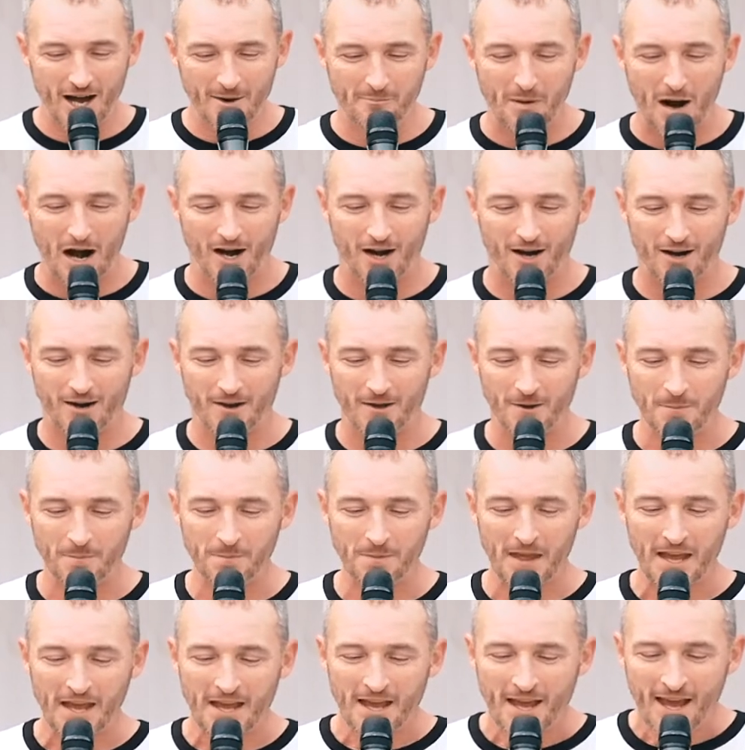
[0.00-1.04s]
a bird.
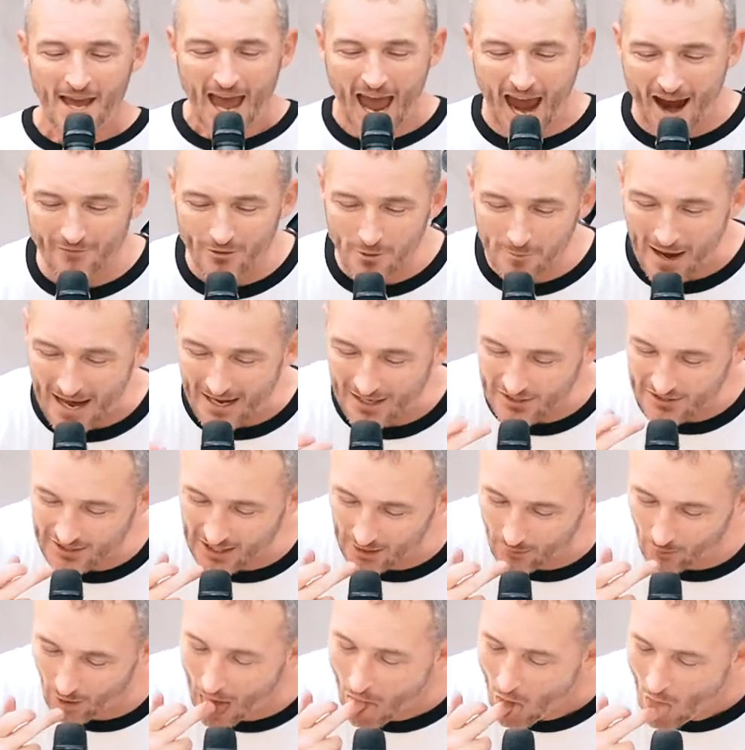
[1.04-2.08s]
Everybody's
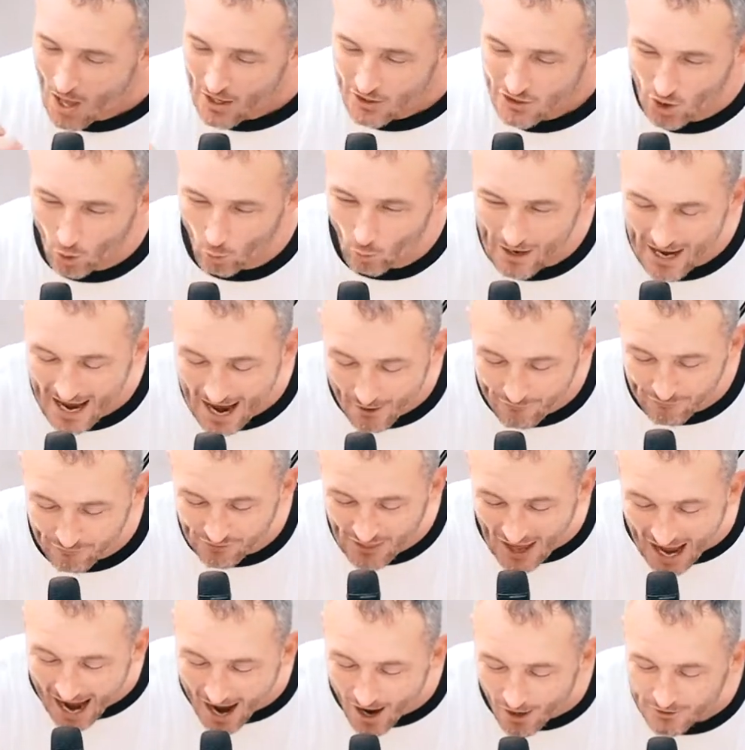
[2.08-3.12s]
seen one. So we have
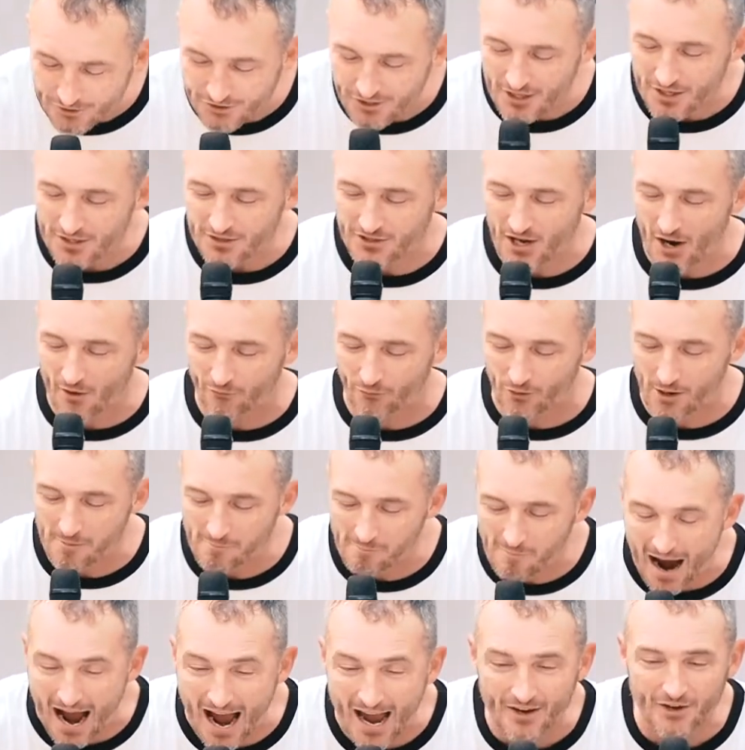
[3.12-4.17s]
thousands of
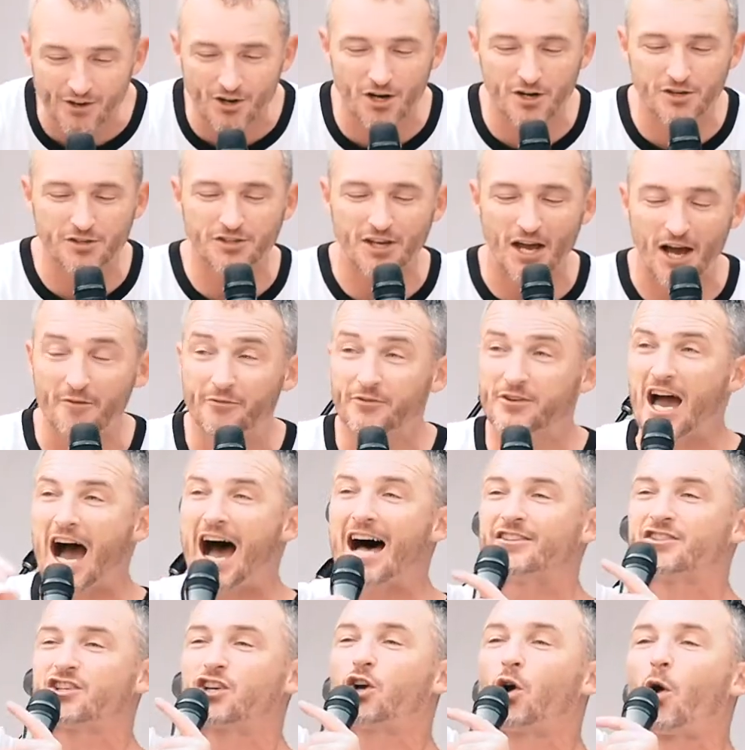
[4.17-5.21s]
reminders of
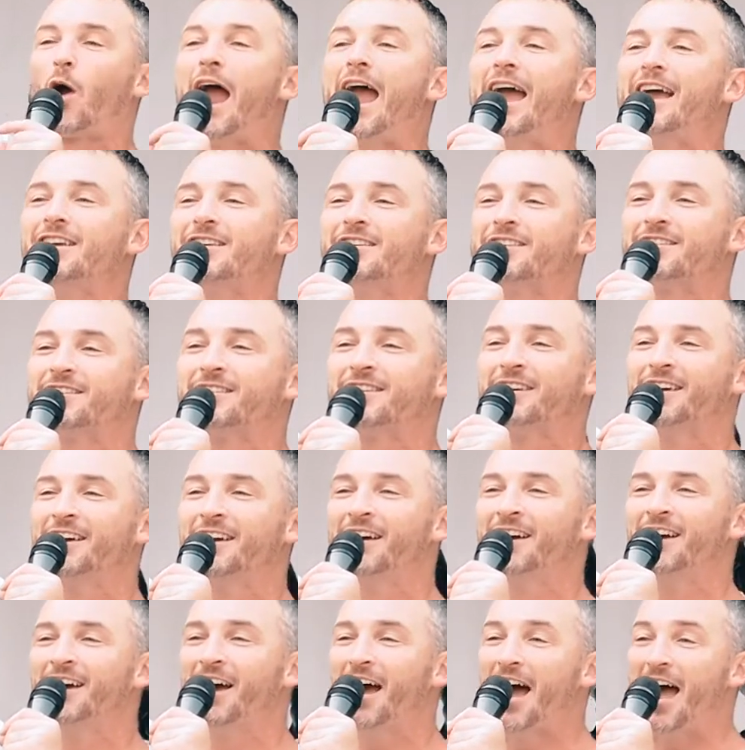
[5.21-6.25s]
God's grace
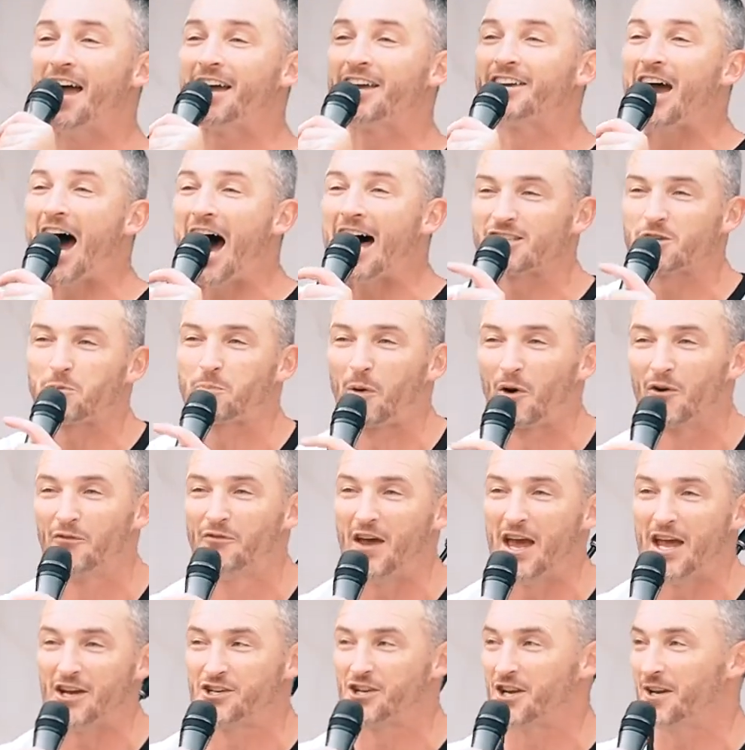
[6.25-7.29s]
and God's
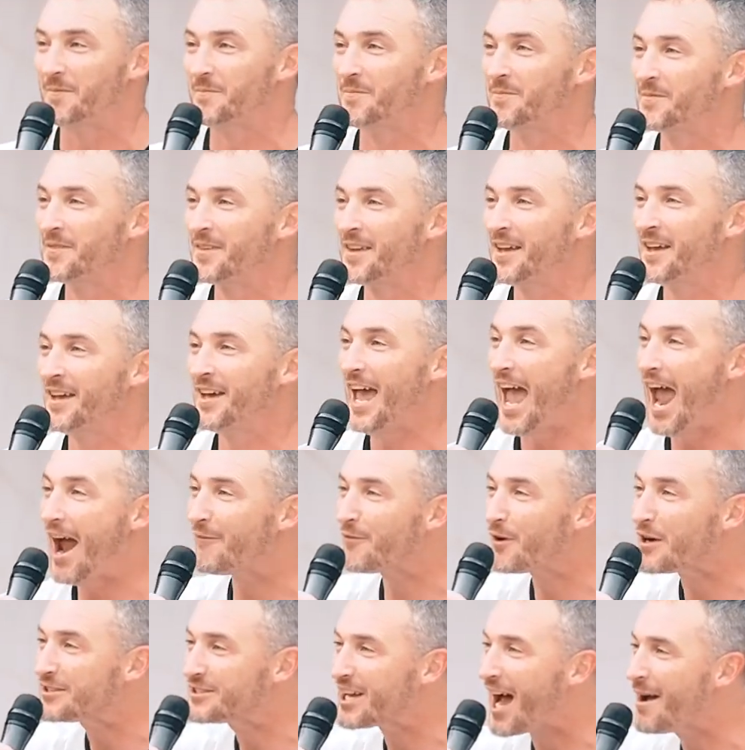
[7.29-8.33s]
provision.
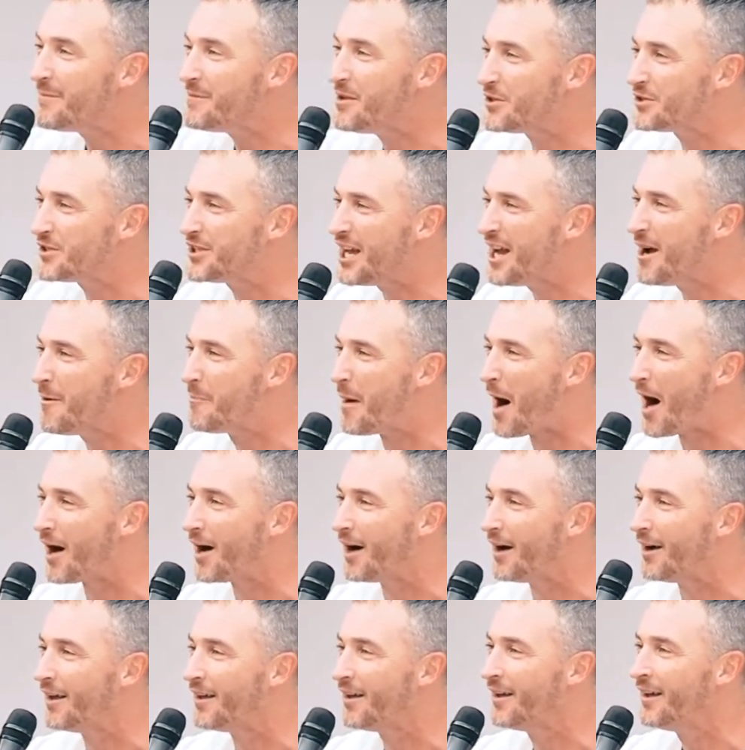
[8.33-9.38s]
Every time you see a
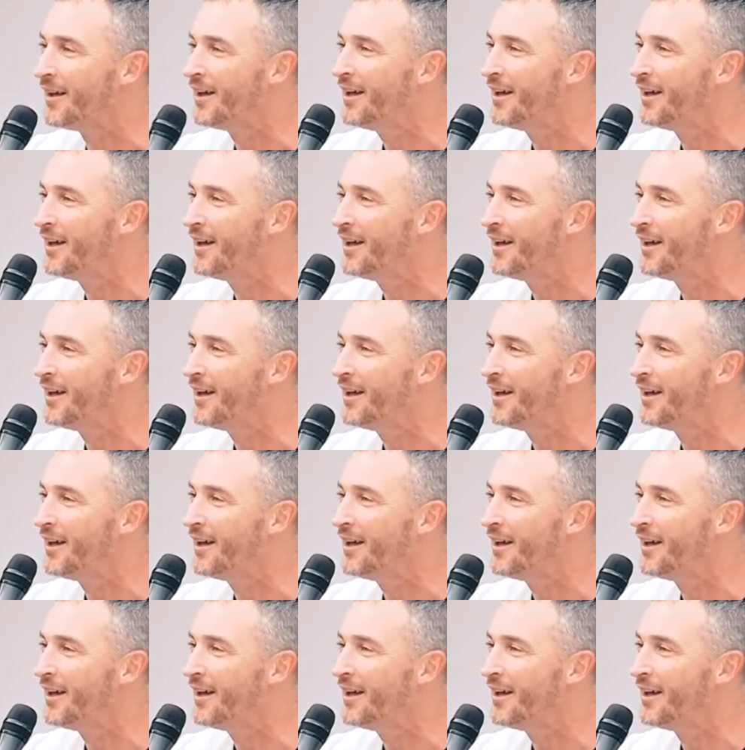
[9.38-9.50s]
bird,